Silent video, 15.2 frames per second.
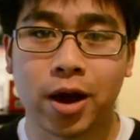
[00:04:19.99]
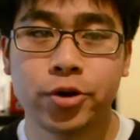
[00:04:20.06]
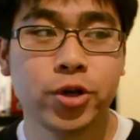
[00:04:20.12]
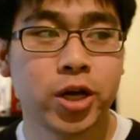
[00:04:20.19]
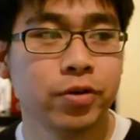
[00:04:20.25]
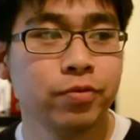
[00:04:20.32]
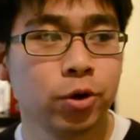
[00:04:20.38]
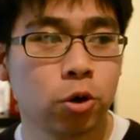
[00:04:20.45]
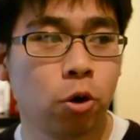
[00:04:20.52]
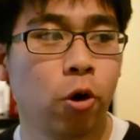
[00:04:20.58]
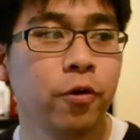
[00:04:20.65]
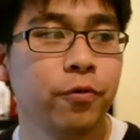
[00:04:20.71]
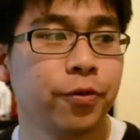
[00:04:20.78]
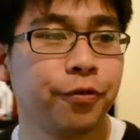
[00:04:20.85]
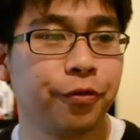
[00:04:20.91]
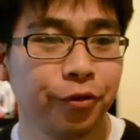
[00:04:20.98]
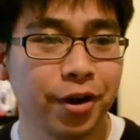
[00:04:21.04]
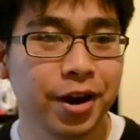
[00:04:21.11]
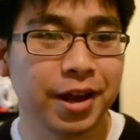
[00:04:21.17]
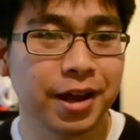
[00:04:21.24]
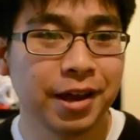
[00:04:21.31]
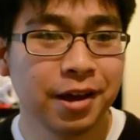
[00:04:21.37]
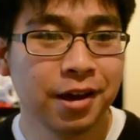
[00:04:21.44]
And you can record for
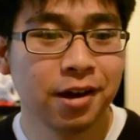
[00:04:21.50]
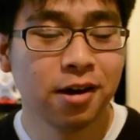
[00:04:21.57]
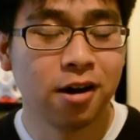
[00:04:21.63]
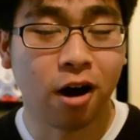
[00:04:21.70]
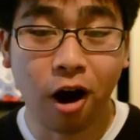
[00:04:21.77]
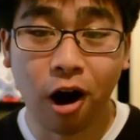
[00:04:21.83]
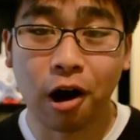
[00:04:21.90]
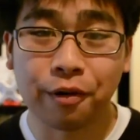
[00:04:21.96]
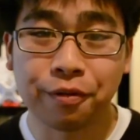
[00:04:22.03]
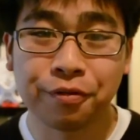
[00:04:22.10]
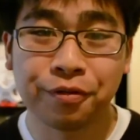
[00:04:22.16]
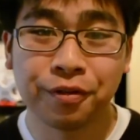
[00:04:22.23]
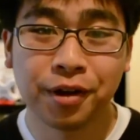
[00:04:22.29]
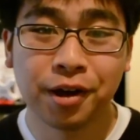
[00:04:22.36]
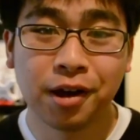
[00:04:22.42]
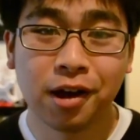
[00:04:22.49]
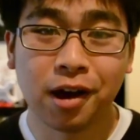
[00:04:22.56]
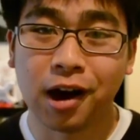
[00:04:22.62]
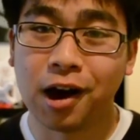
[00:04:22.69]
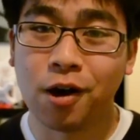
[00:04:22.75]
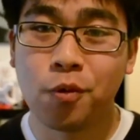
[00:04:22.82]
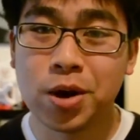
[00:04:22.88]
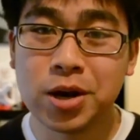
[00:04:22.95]
free off
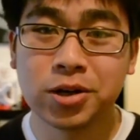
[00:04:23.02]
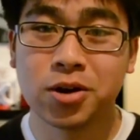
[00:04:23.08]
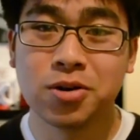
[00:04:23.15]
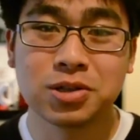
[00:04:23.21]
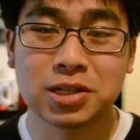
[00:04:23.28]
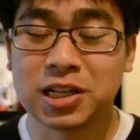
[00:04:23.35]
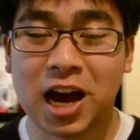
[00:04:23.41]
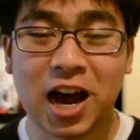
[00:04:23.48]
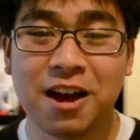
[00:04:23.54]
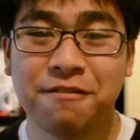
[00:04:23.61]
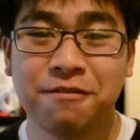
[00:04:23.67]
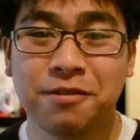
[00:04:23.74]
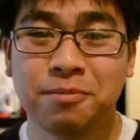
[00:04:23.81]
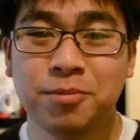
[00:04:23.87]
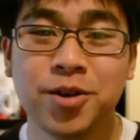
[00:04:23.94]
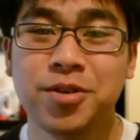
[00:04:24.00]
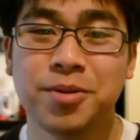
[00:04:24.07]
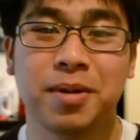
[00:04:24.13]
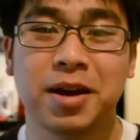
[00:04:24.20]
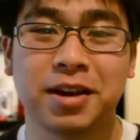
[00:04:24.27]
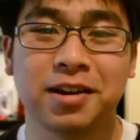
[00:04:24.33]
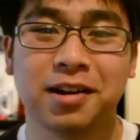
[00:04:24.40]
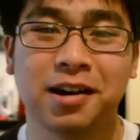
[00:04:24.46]
a Windows Live Movie
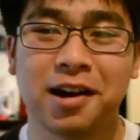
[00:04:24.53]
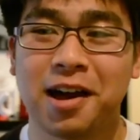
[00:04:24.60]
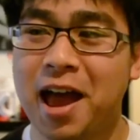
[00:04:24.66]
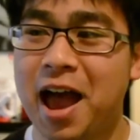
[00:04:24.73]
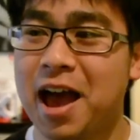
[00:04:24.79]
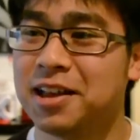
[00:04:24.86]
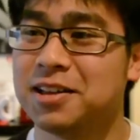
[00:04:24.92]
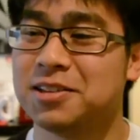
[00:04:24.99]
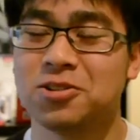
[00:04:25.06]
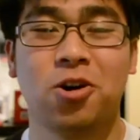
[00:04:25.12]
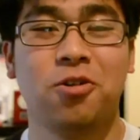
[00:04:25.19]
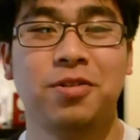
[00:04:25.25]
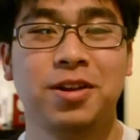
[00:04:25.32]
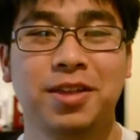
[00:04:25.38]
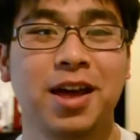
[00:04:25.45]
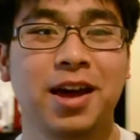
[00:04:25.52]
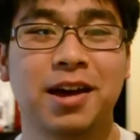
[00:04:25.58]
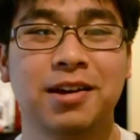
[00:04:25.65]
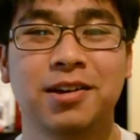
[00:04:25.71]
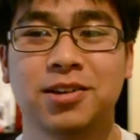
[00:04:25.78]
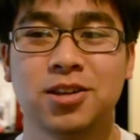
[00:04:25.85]
Maker, and it's already there.